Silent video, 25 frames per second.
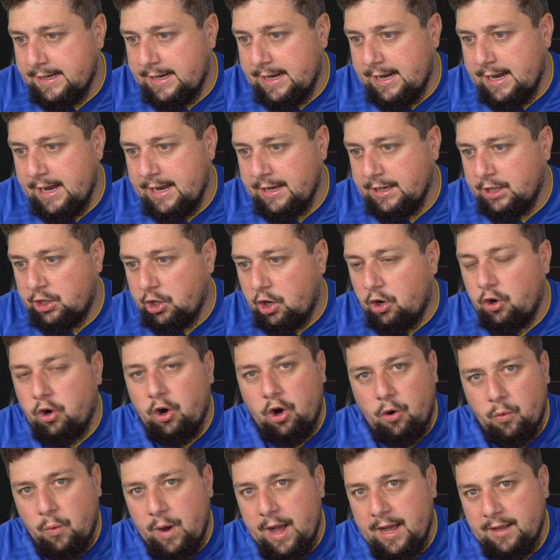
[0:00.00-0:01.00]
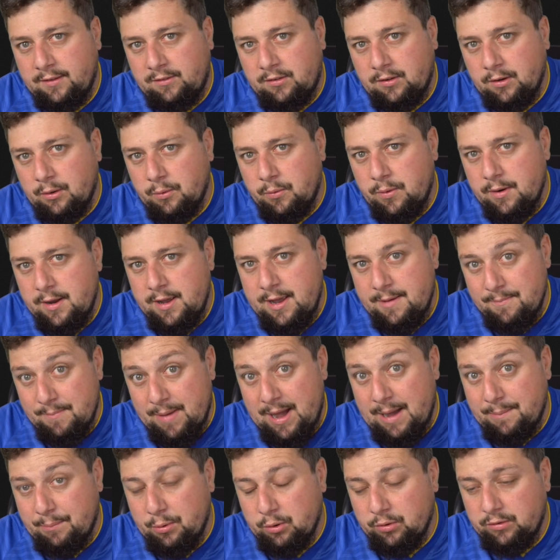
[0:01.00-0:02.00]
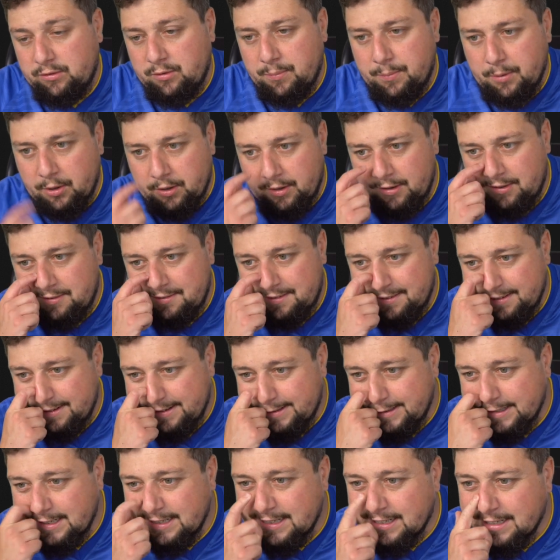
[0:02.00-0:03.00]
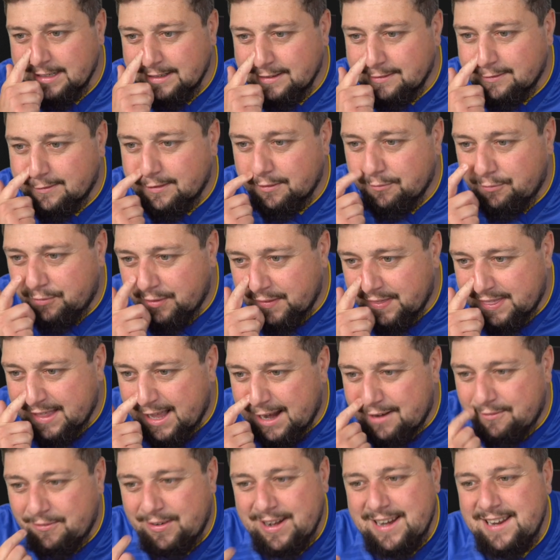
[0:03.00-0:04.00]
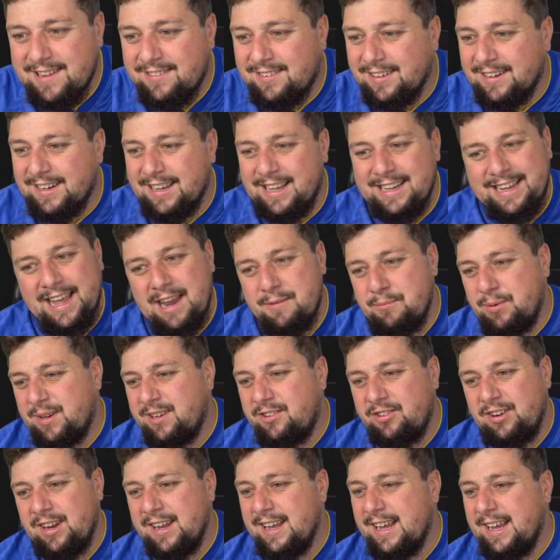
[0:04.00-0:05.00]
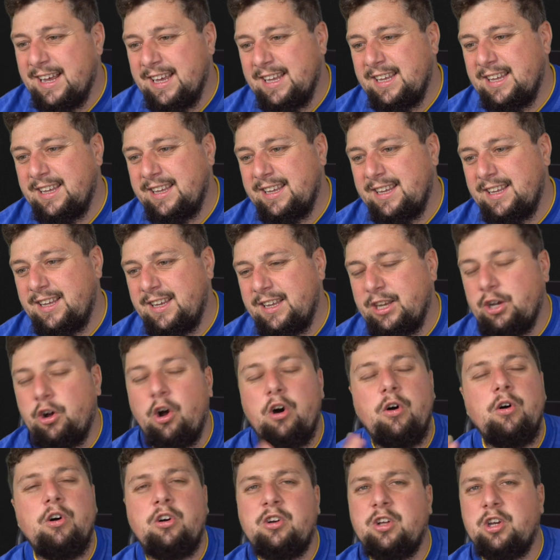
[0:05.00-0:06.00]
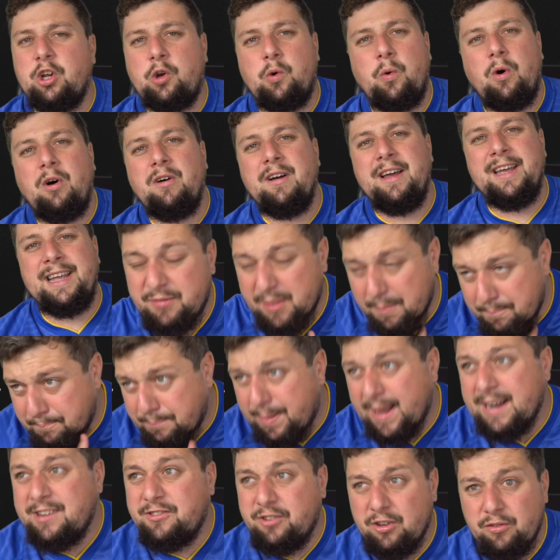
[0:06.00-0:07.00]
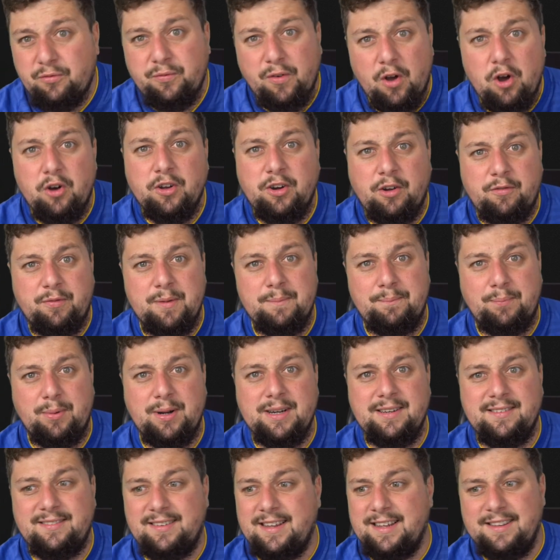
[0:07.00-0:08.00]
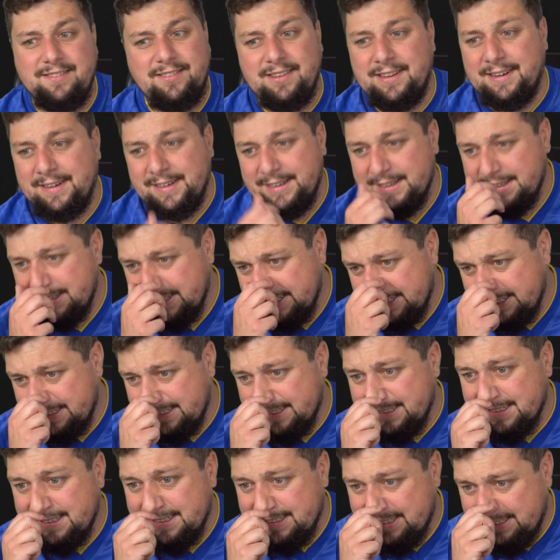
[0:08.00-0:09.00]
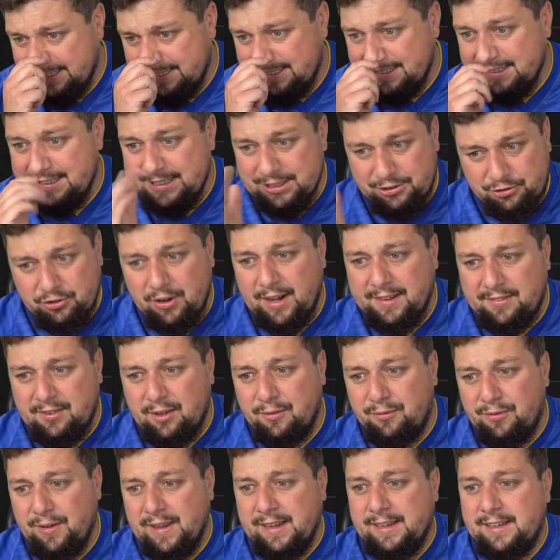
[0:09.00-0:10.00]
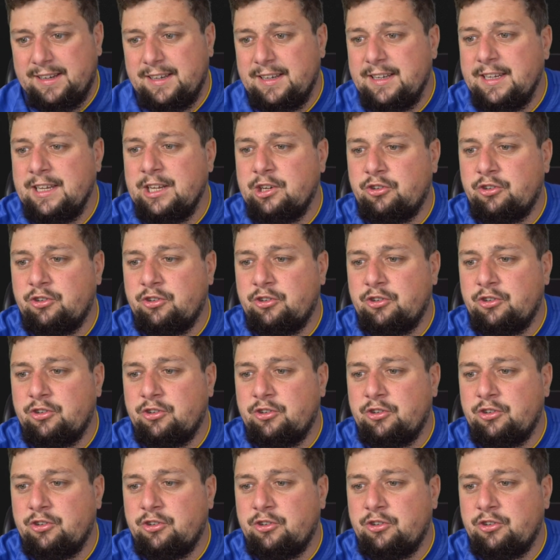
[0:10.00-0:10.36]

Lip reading: You got a lot of work to do in my book, to be honest. And for that reason, again, with the shirt, you got to look at the quality. If the badge is falling off in pre-season, you dread to think.